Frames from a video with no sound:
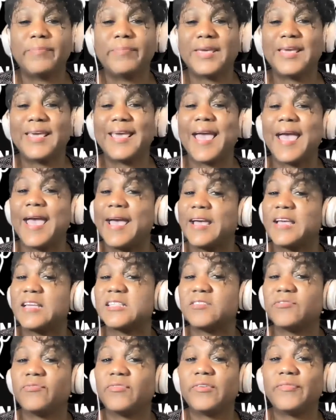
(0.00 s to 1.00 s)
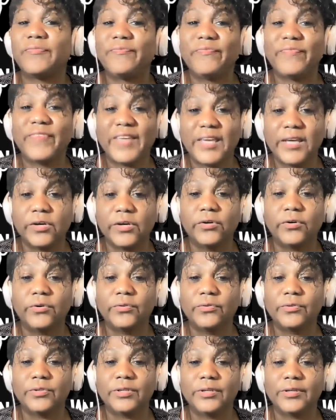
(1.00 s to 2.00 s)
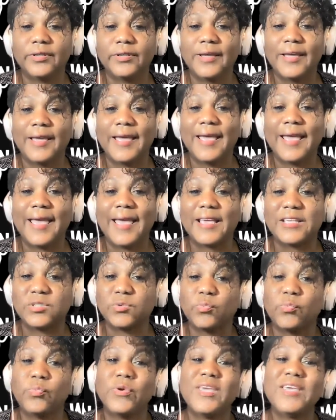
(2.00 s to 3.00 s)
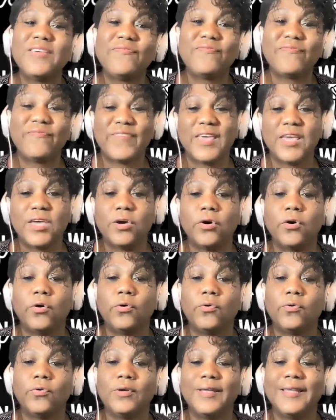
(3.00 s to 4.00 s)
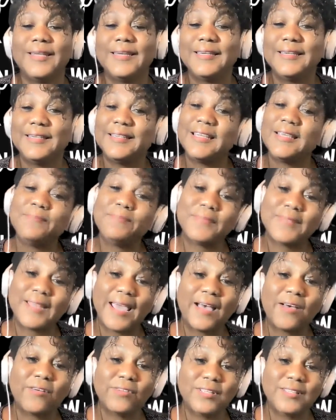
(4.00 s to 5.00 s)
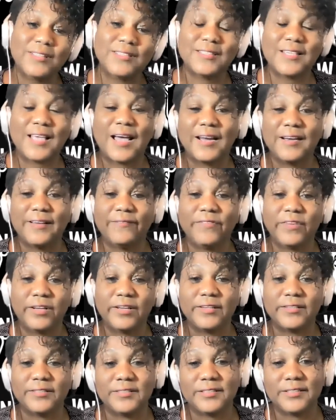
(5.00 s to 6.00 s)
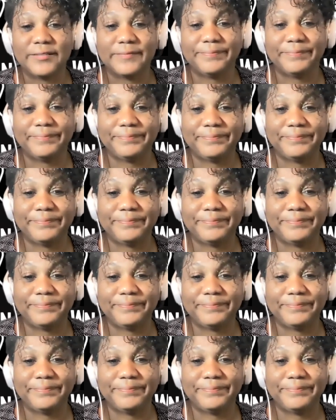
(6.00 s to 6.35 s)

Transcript: be as fulfilled as we feel deep down inside of us.